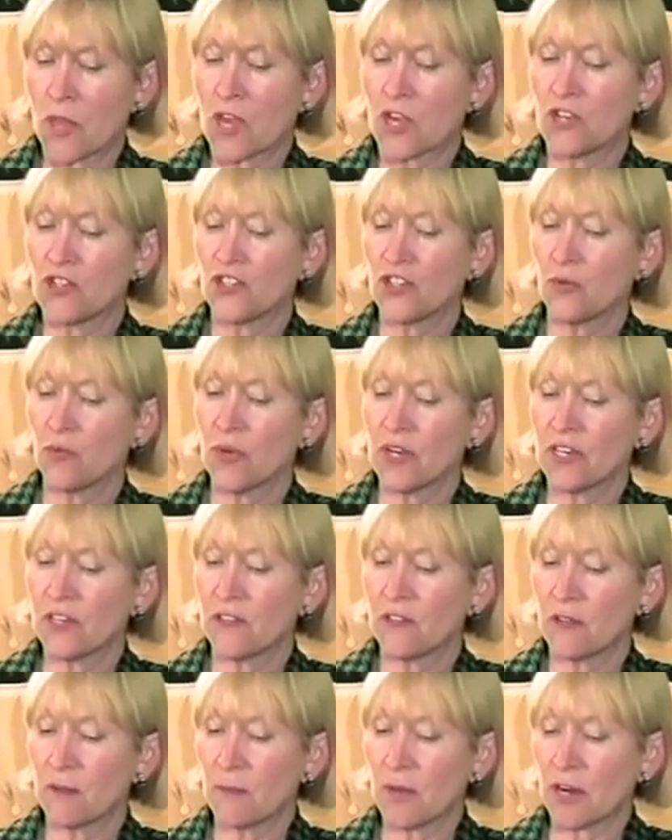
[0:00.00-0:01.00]
She went to
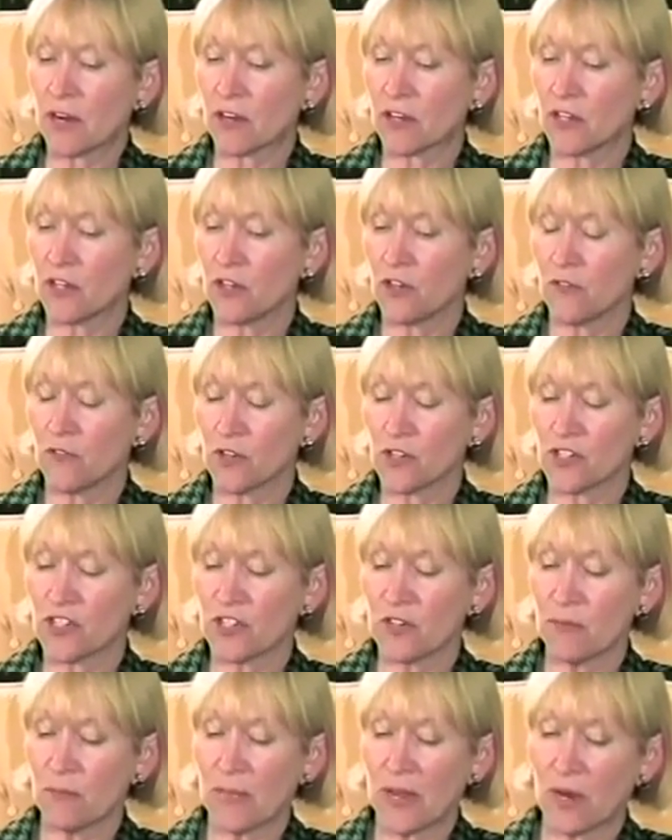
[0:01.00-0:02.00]
the American University
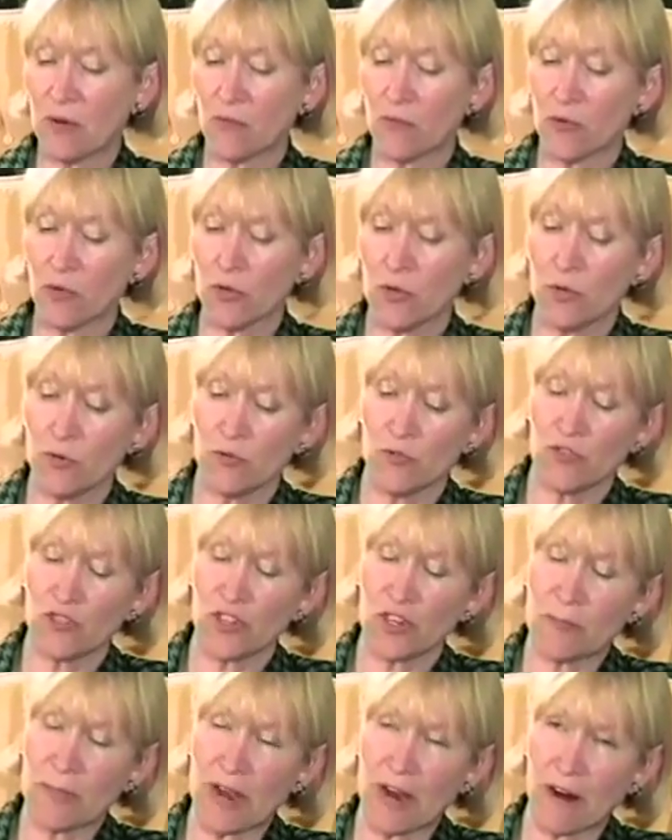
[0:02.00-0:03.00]
in Beirut. She
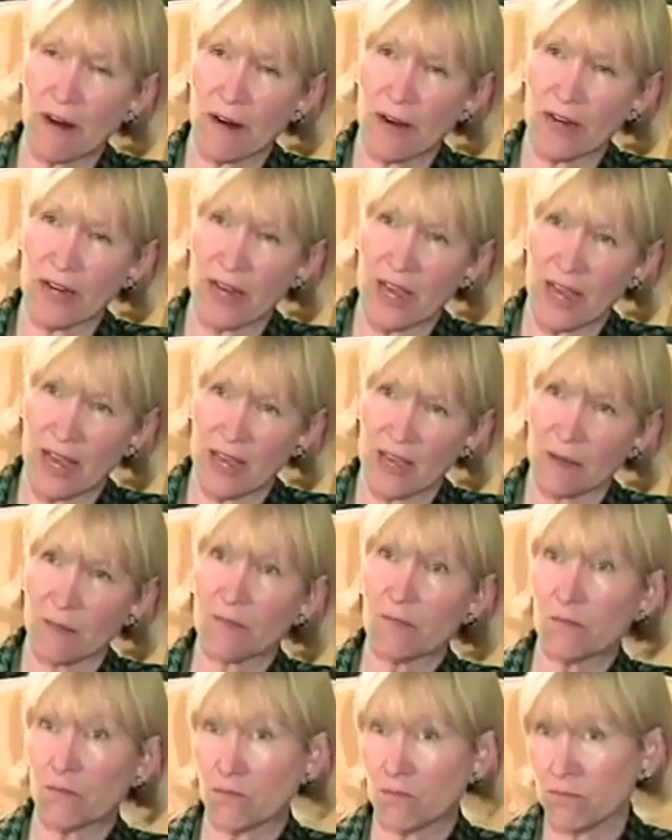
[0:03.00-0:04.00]
married an
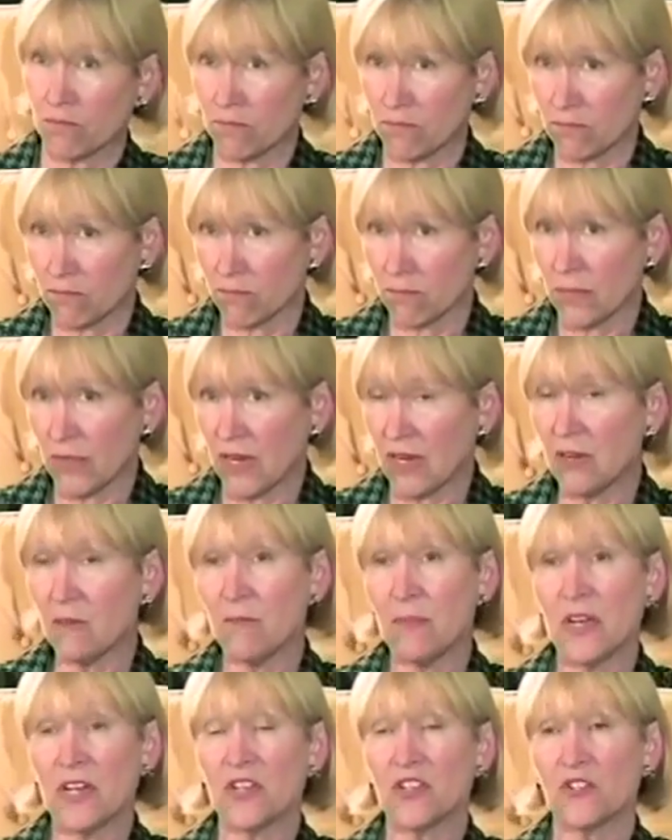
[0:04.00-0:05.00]

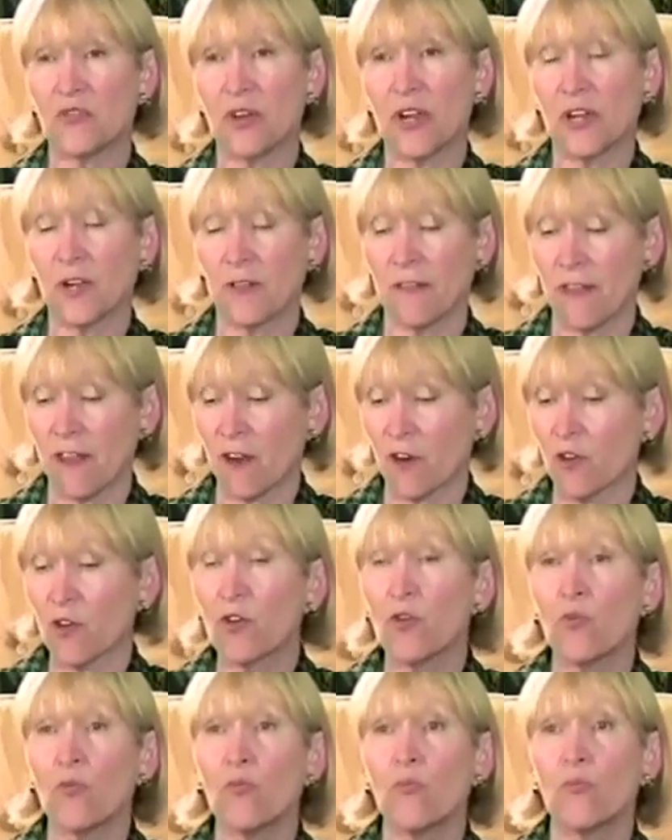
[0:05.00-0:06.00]
administrator there
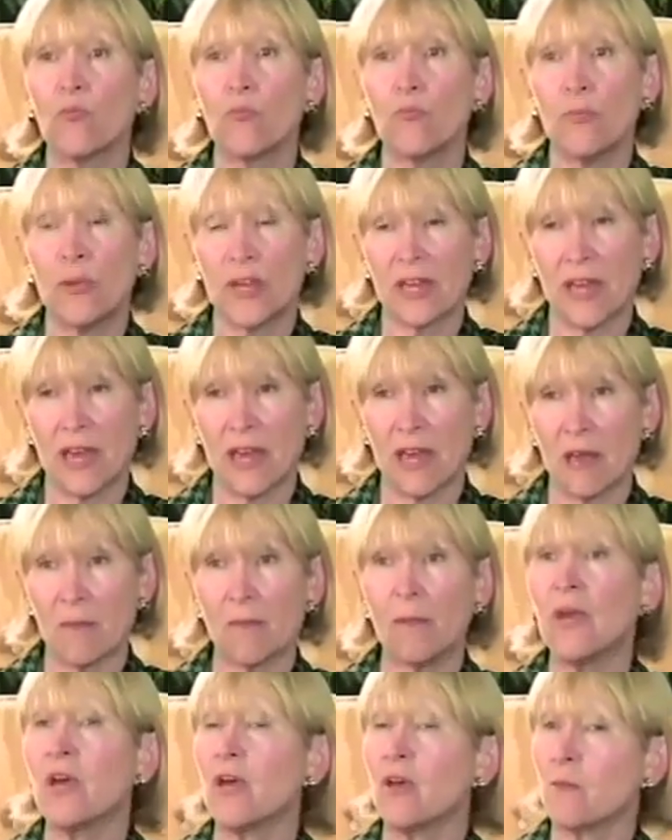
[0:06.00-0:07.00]
who became,
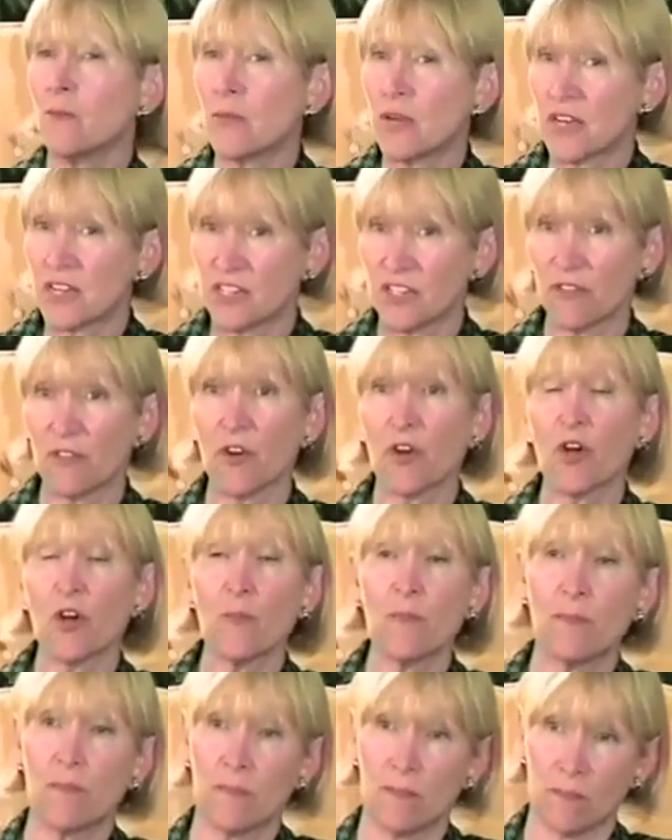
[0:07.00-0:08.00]
because of her
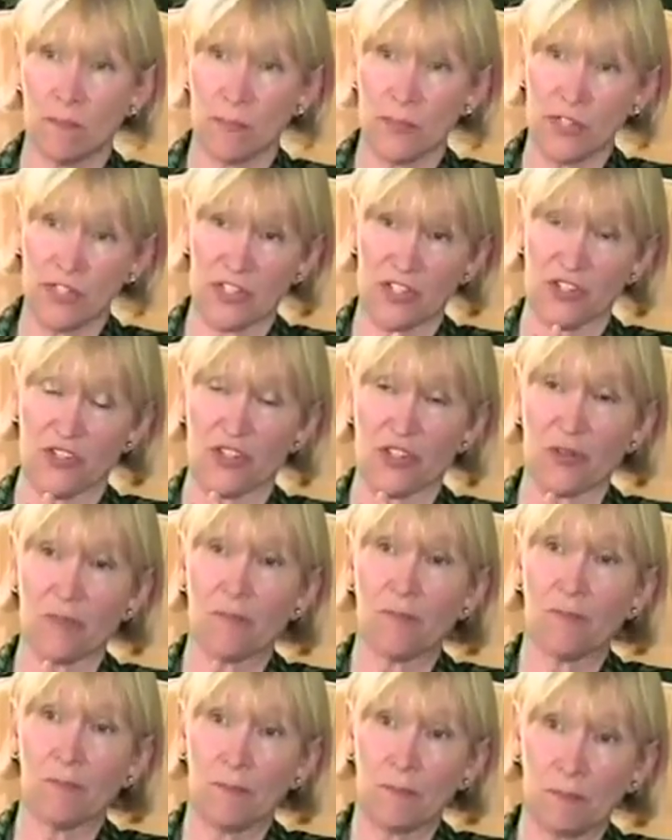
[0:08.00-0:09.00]
position,
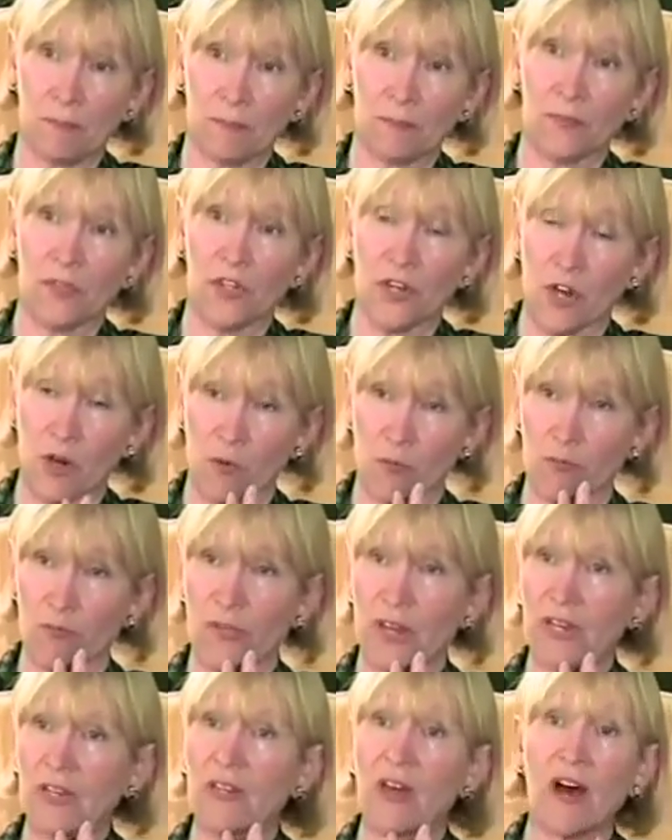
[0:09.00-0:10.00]

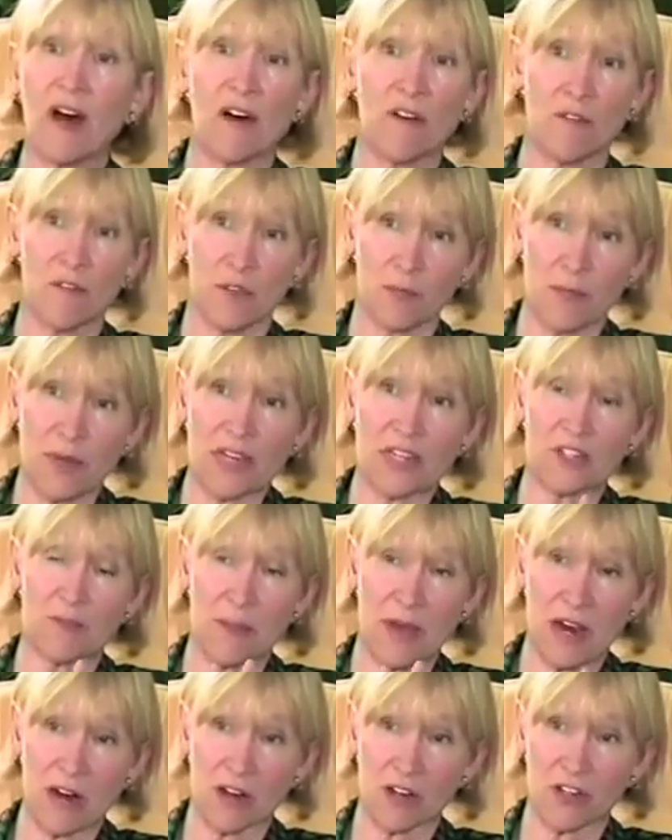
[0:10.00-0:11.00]
they love the mixed
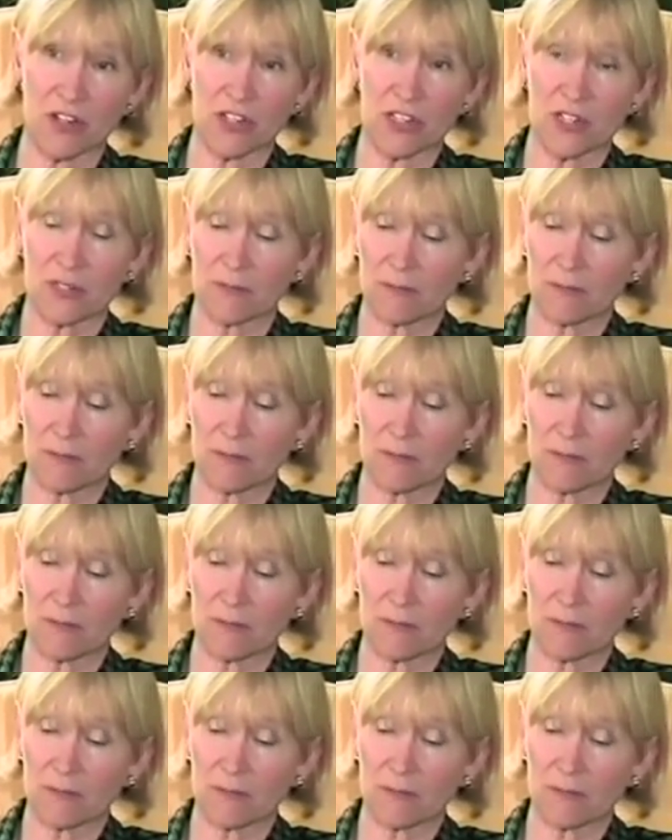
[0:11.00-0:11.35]
marriages.